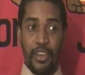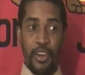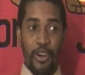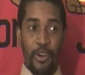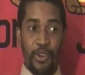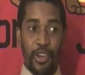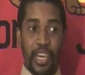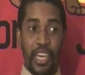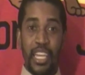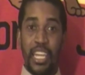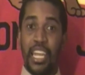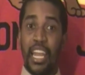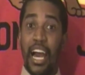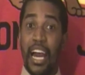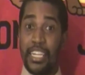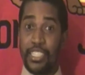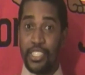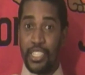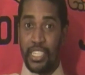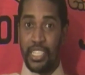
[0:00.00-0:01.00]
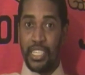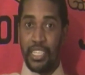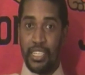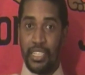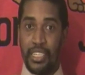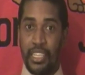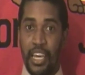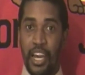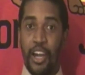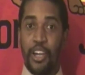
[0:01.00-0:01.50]
Okay? Logic,
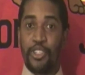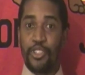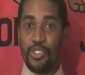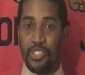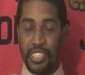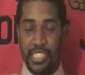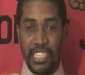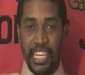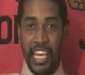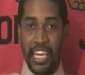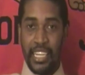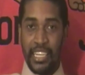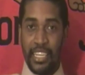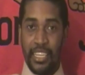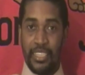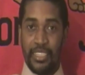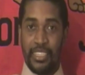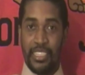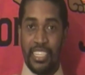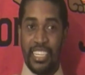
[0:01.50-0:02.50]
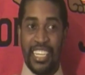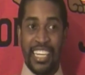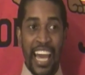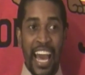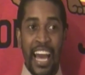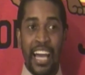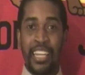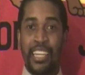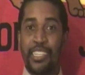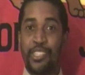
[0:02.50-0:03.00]
understanding,
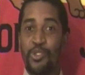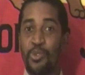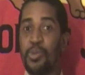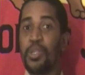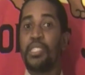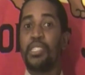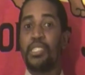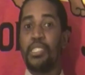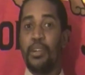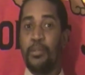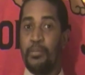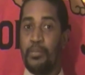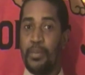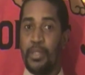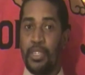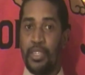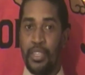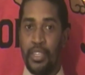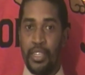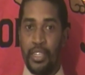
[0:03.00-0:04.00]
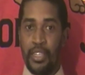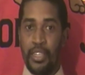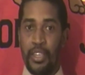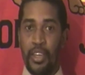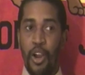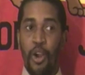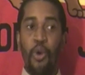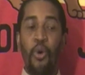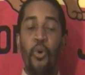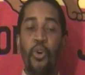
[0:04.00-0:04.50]
knowledge, wisdom,
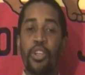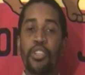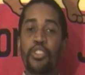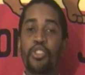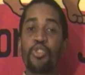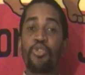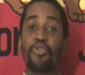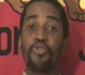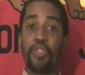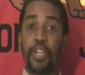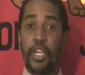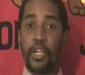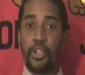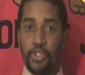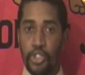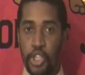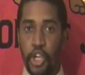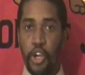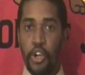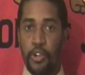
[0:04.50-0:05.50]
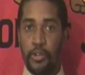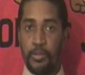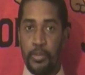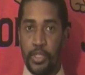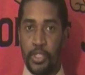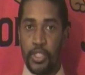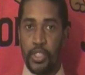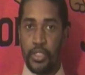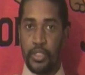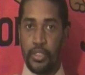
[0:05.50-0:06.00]
according to real
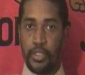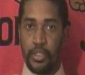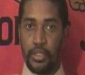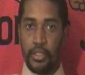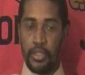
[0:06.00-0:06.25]
terms.